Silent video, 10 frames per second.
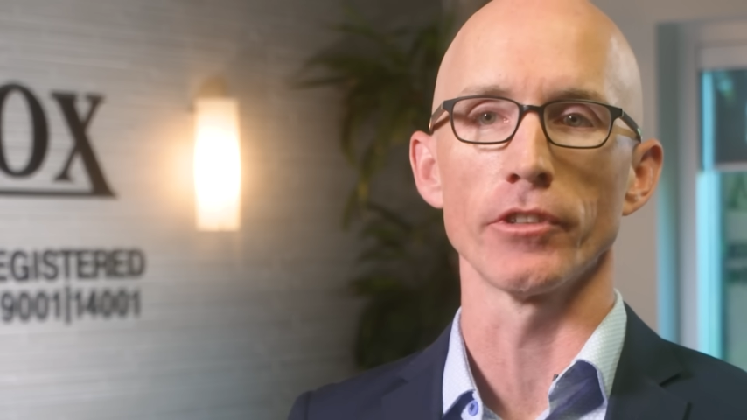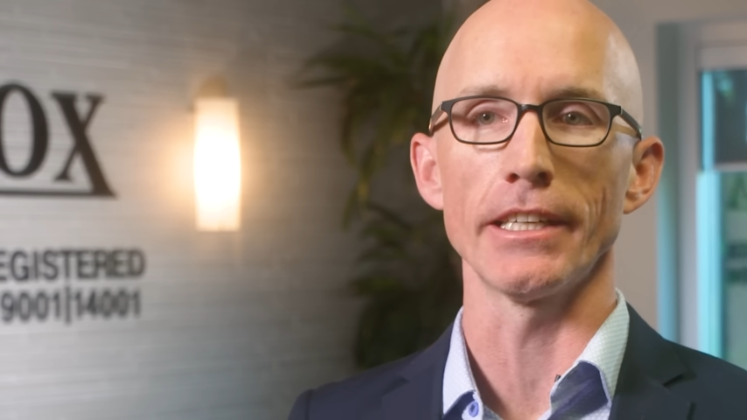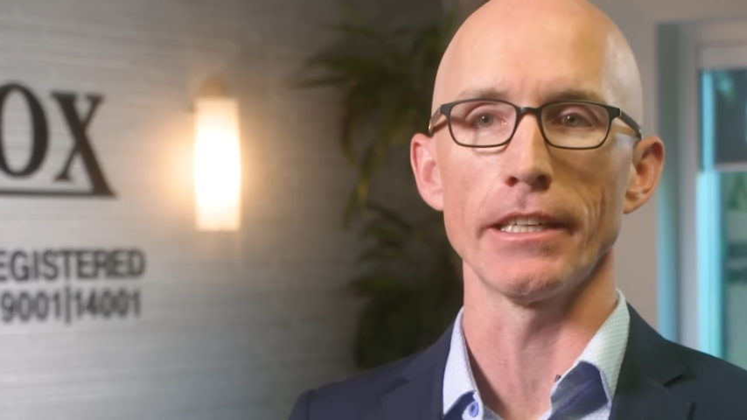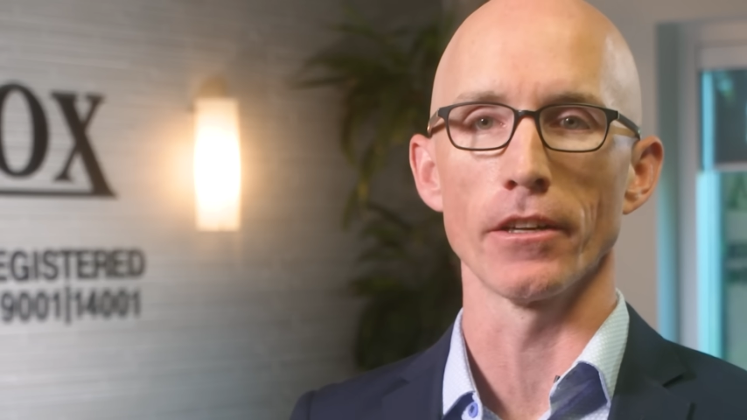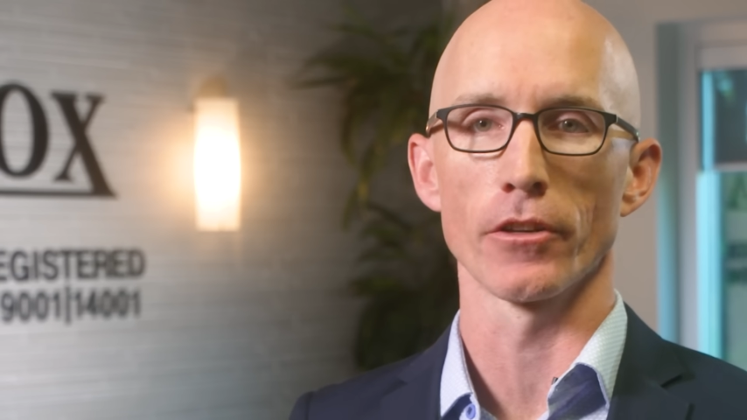
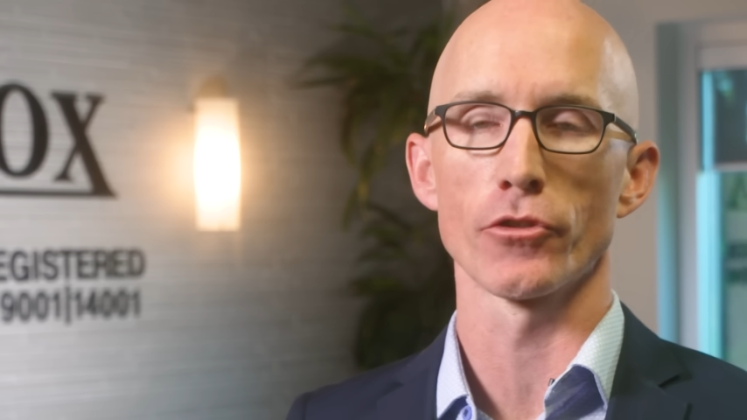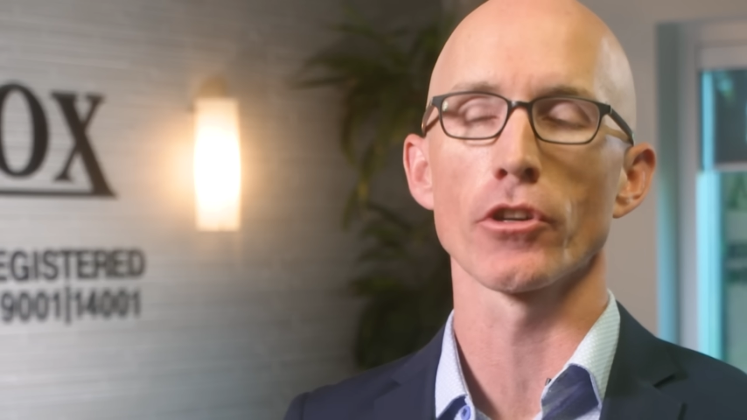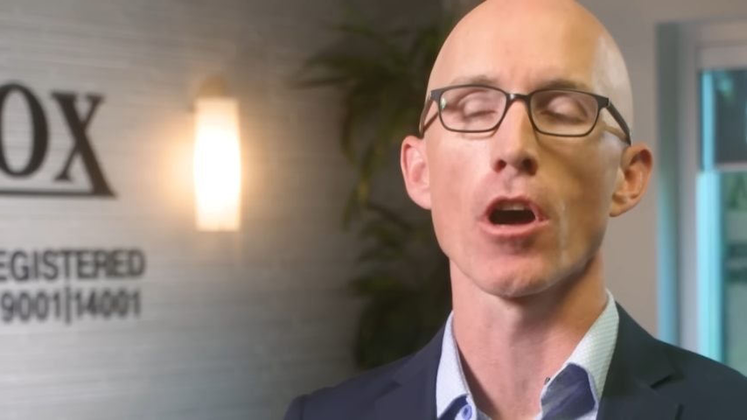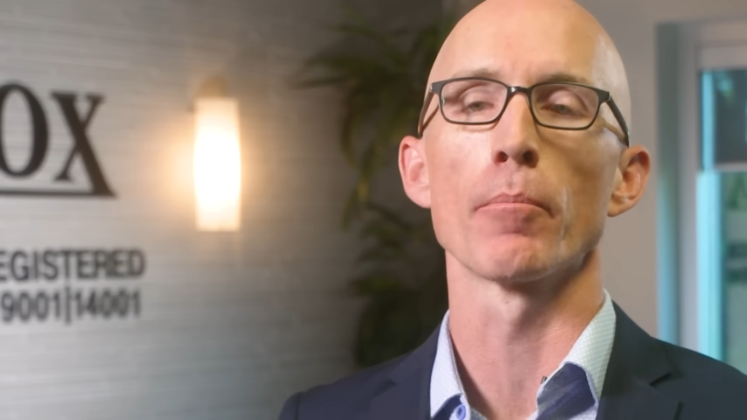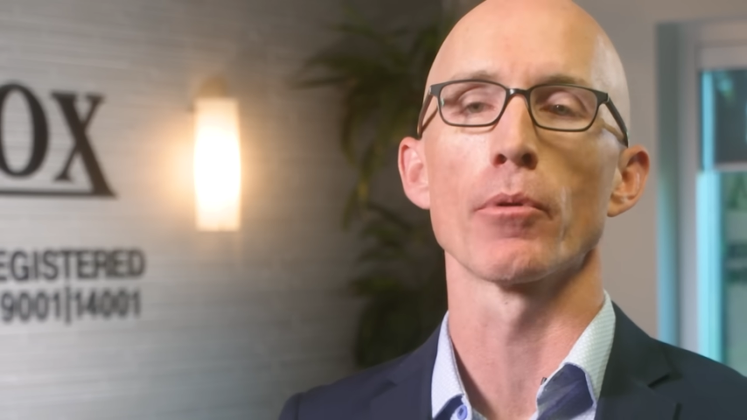need
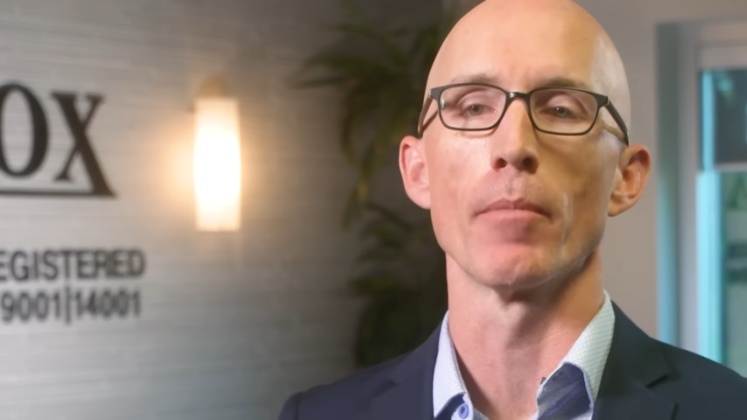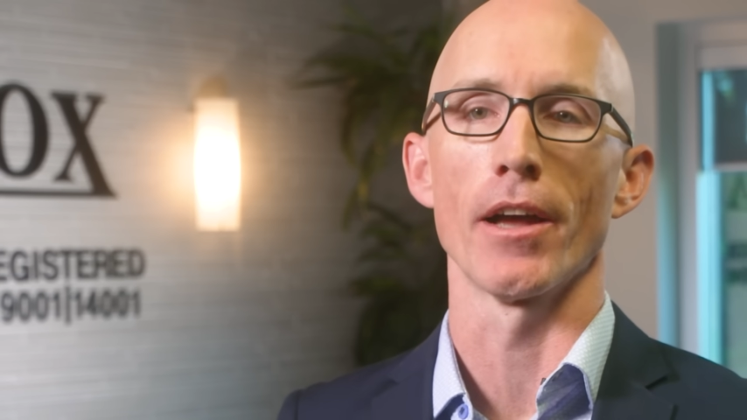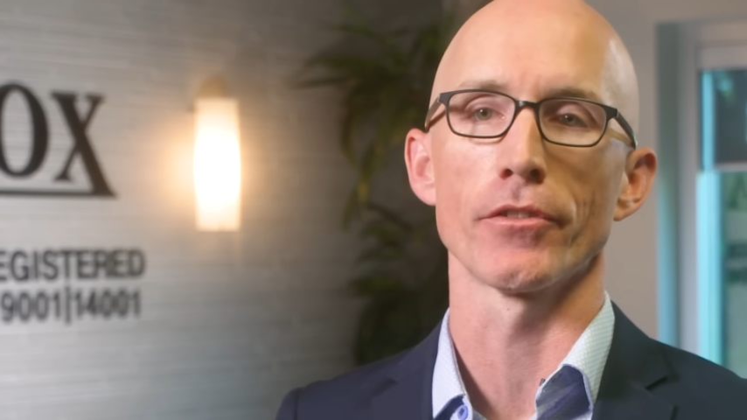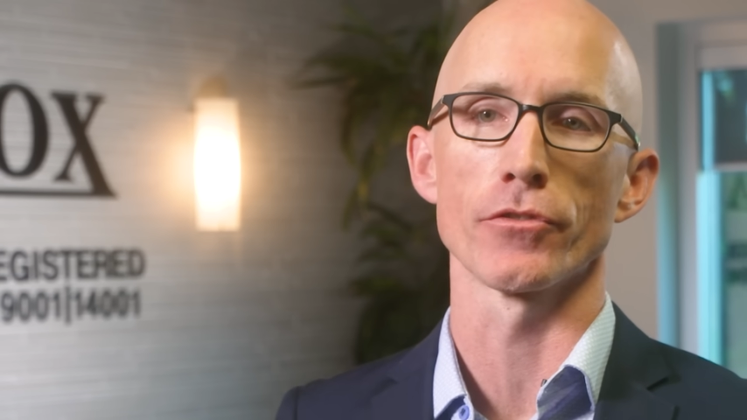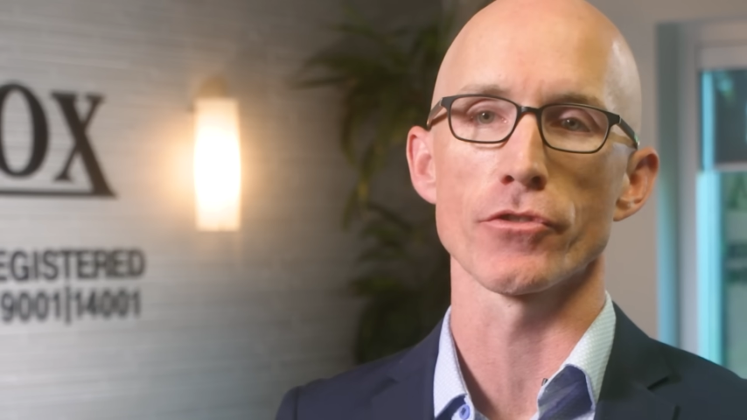
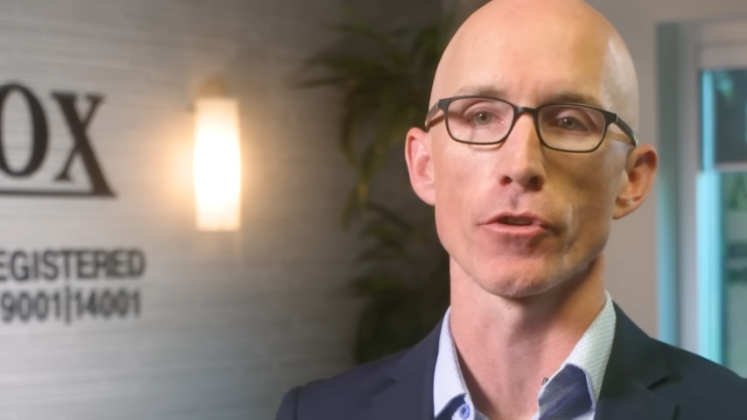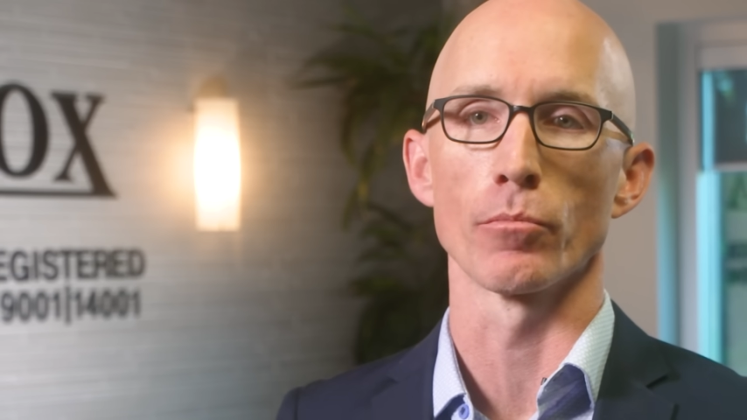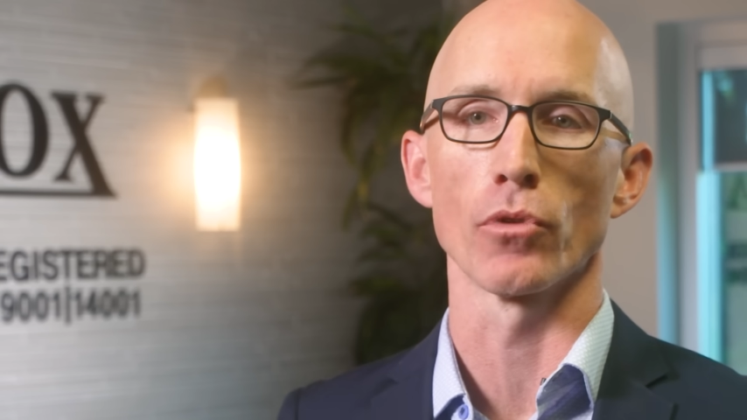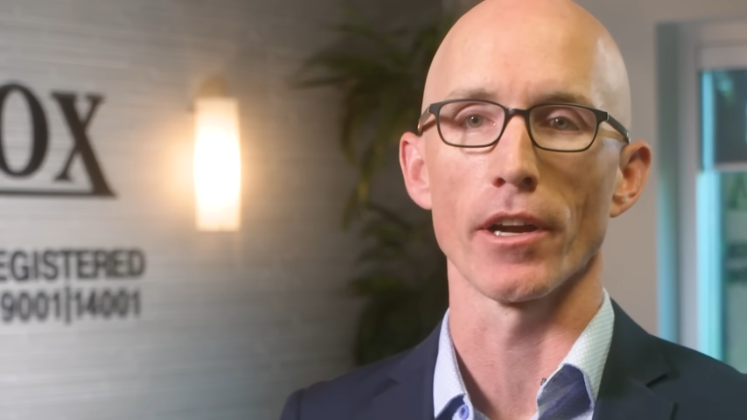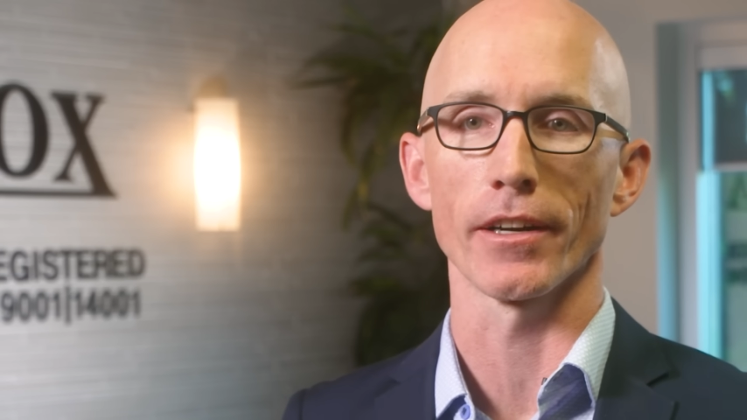compromise on
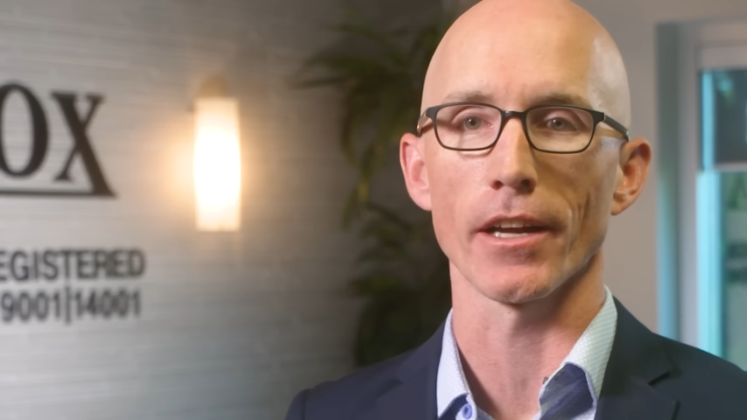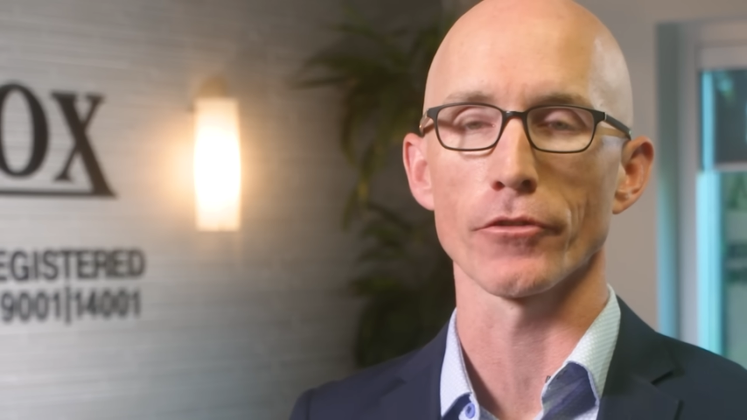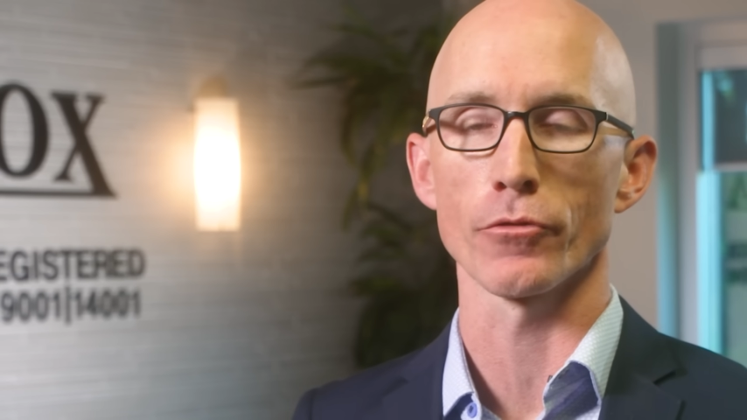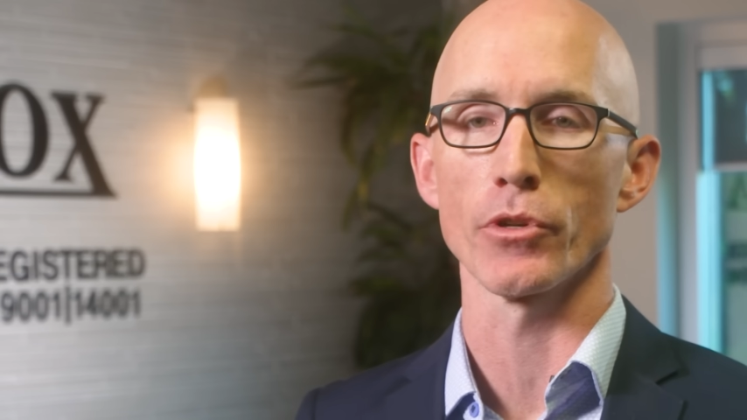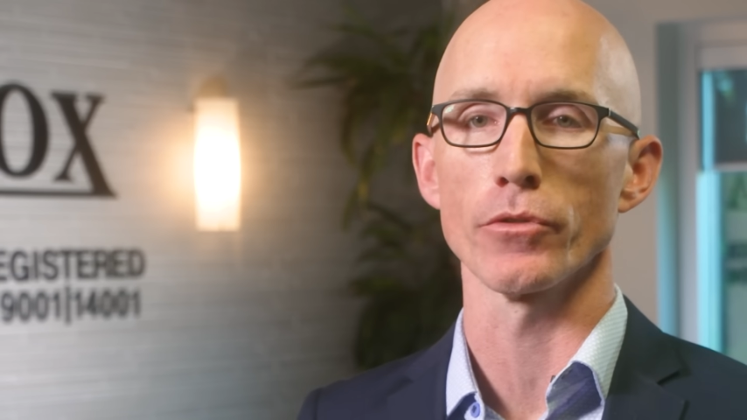certain product
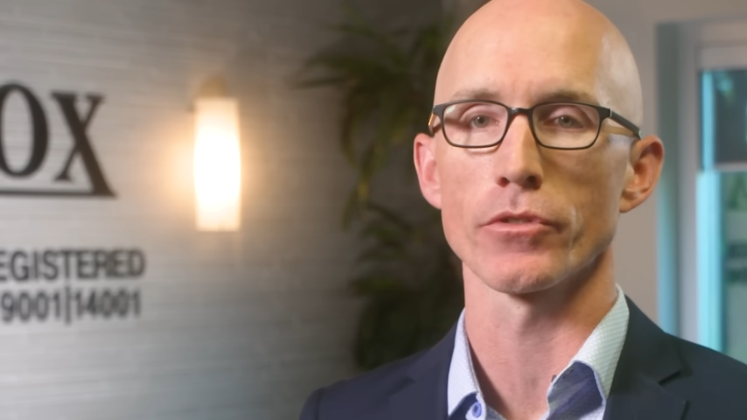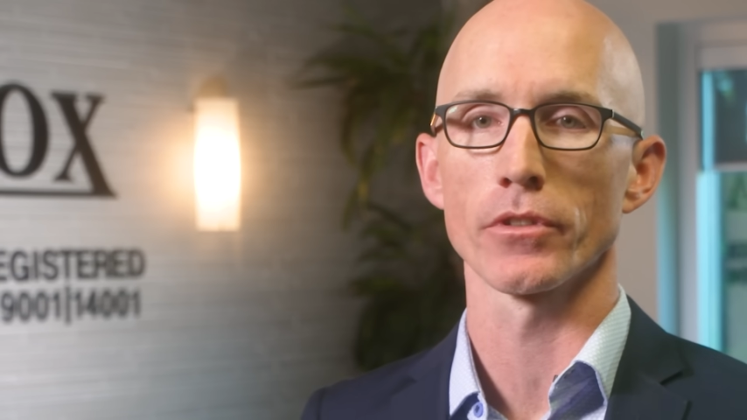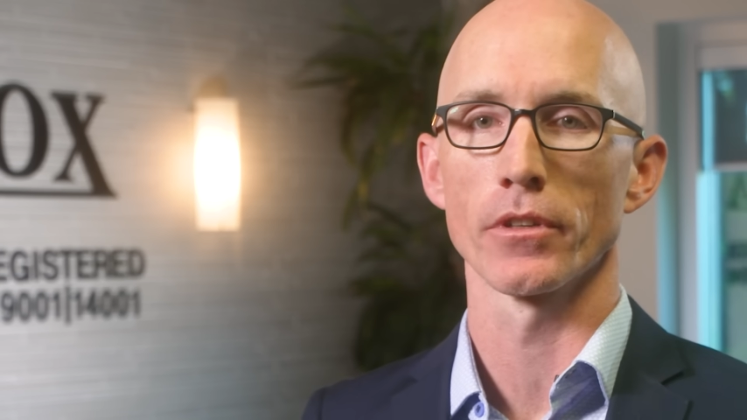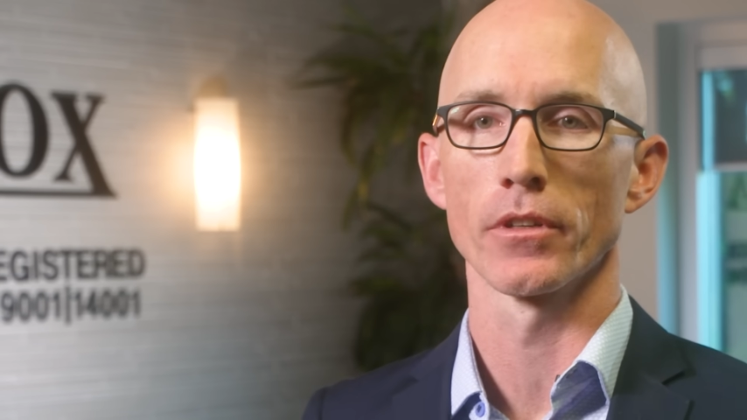attributes.